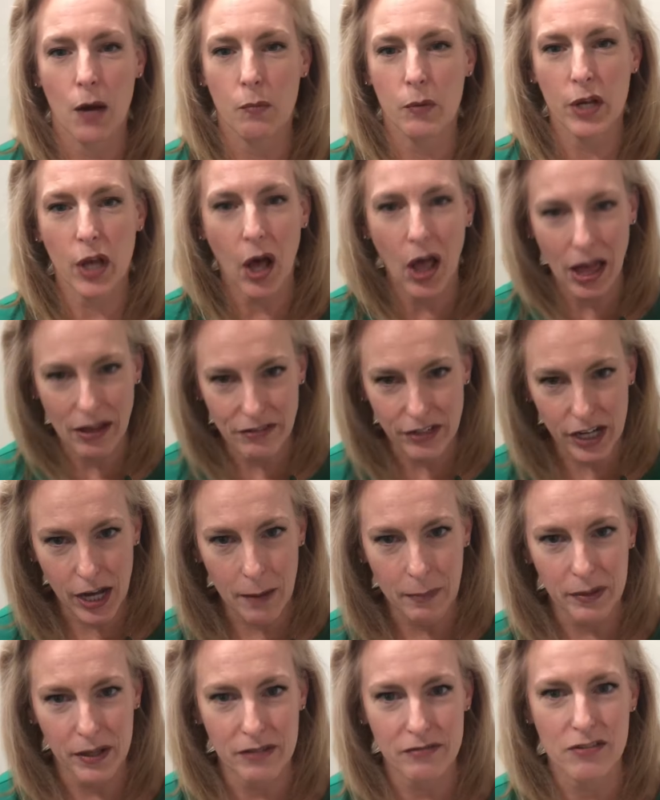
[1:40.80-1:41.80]
We all have a
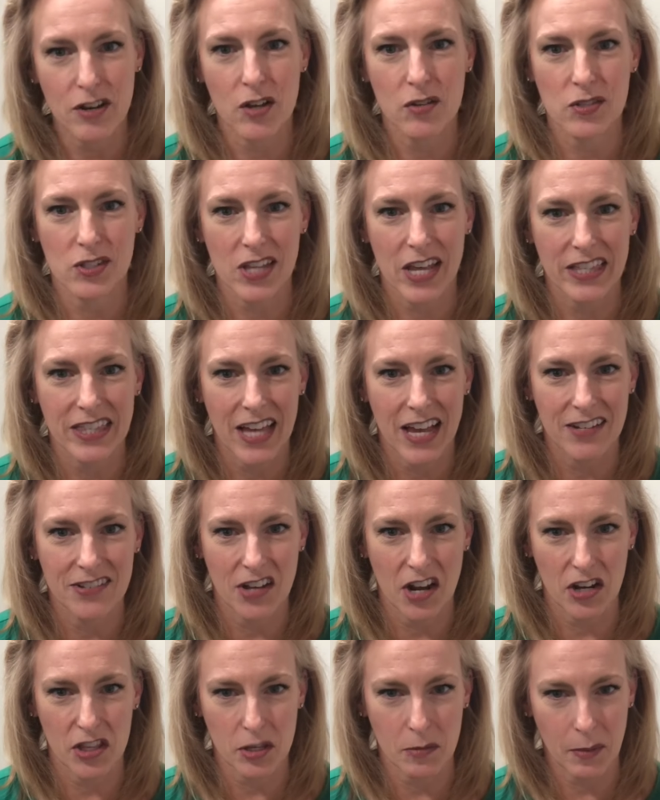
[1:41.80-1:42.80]
couple of notes like that
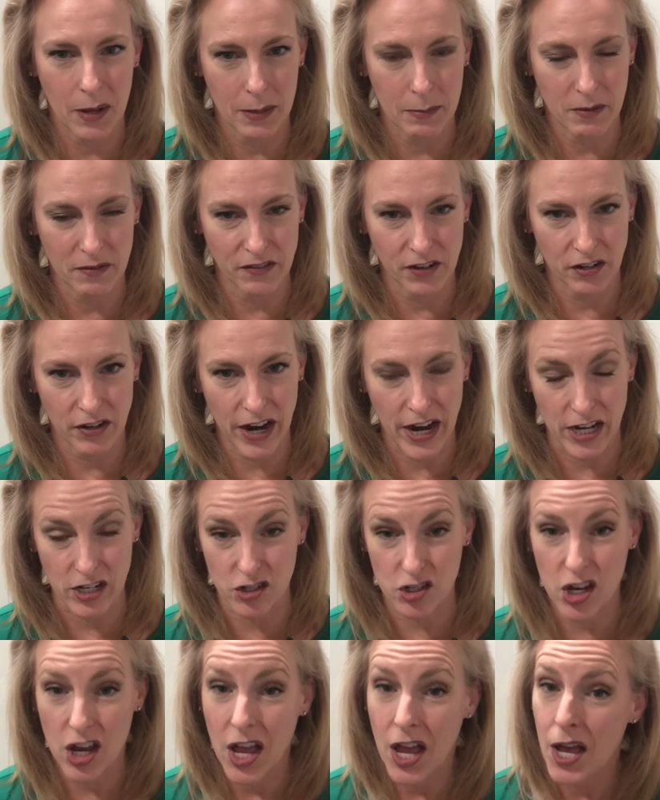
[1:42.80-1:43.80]
down at the bottom of our
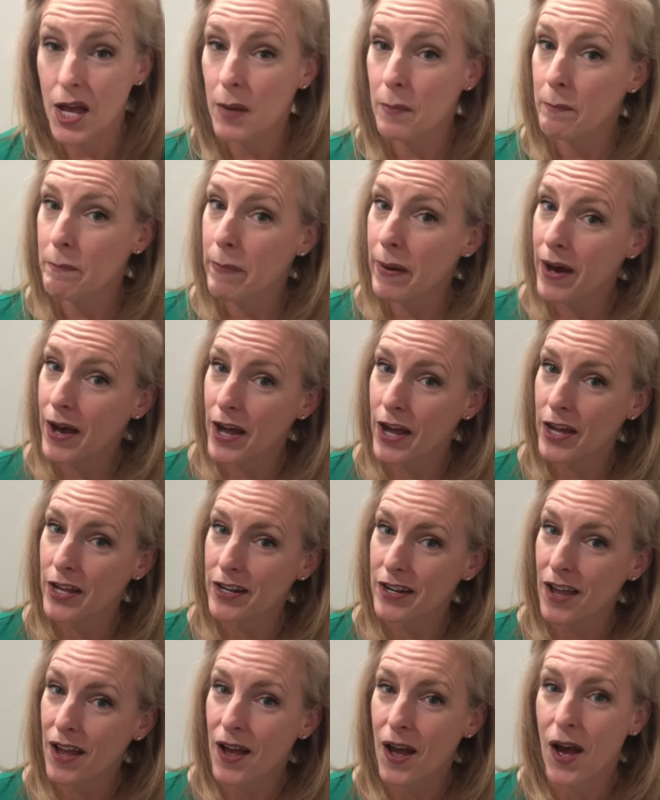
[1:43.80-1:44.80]
range.
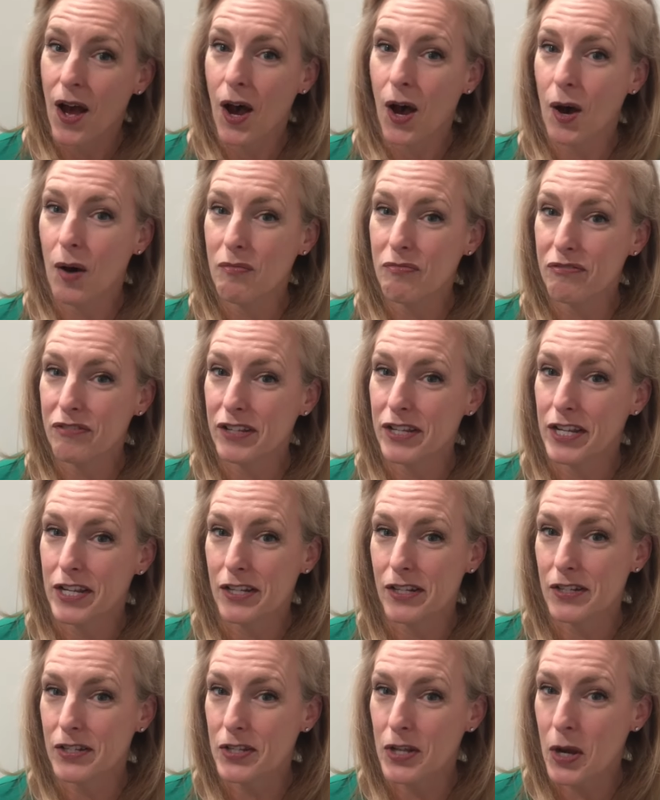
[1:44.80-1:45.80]
But
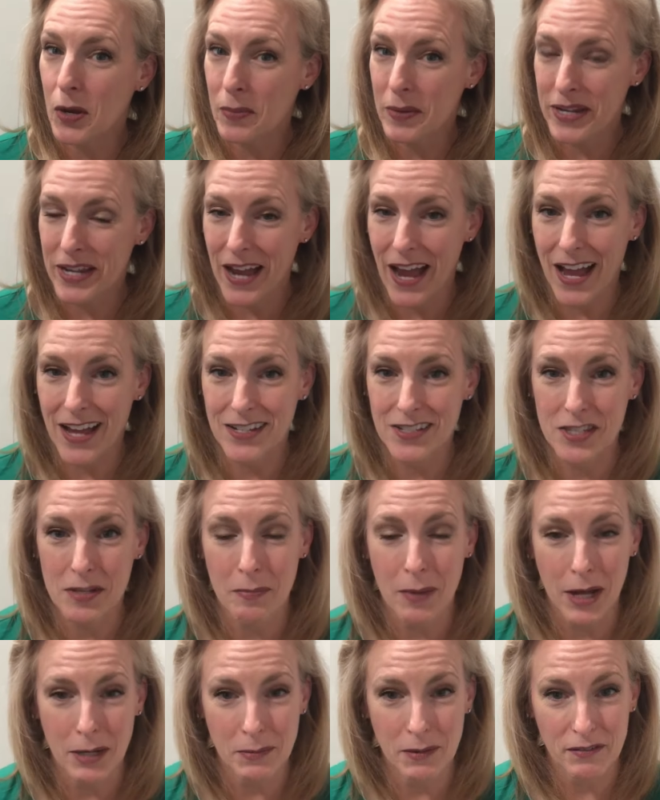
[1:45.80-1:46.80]
hopefully nobody has the
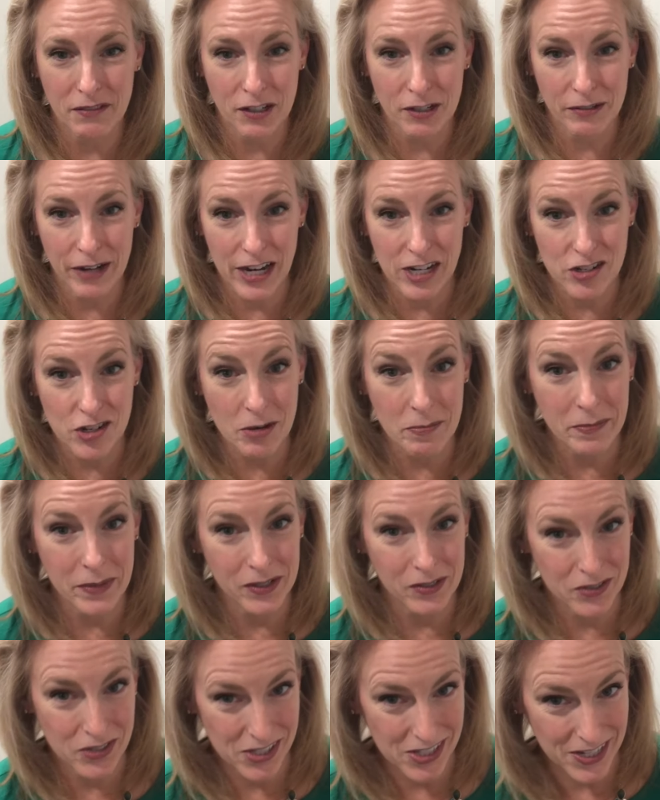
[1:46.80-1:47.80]
bottom of their range at
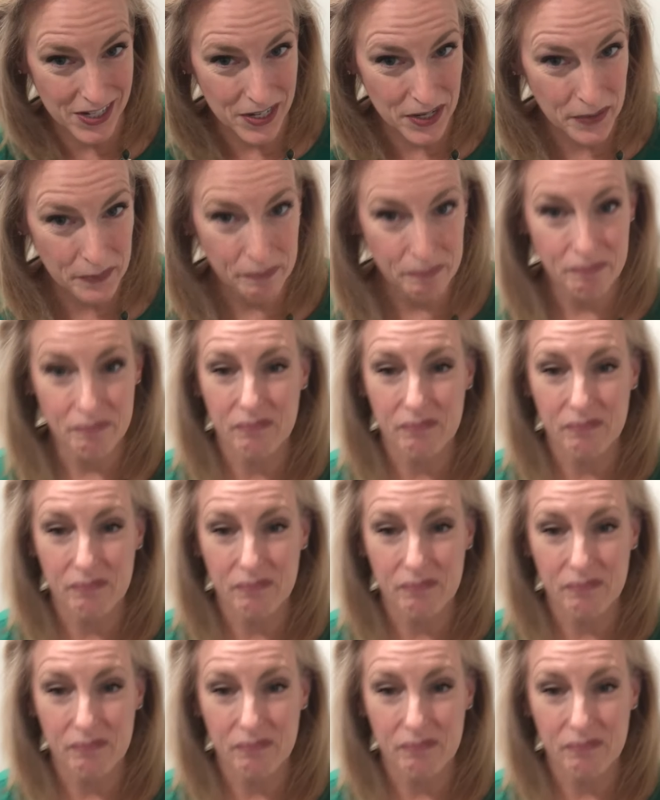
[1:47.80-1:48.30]
middle C.